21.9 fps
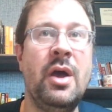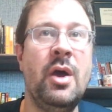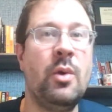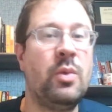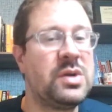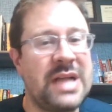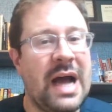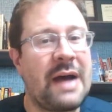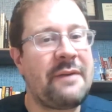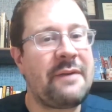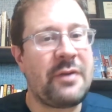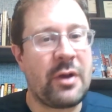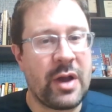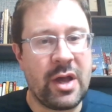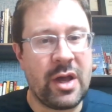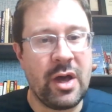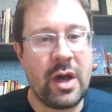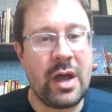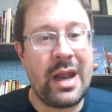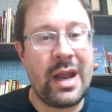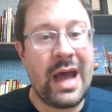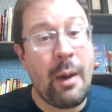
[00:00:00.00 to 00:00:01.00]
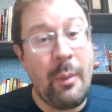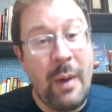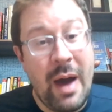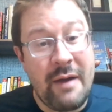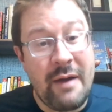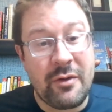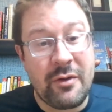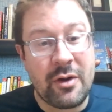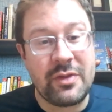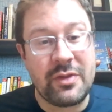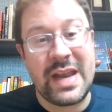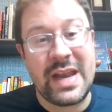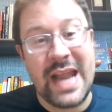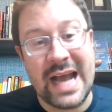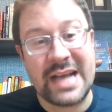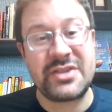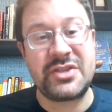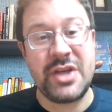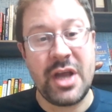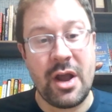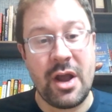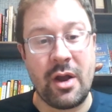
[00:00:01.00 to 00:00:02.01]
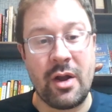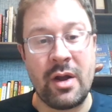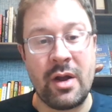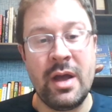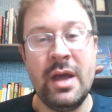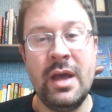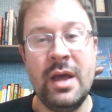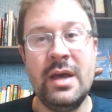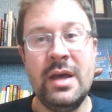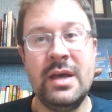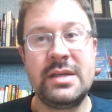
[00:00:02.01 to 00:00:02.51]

Was not very good. However, the next year,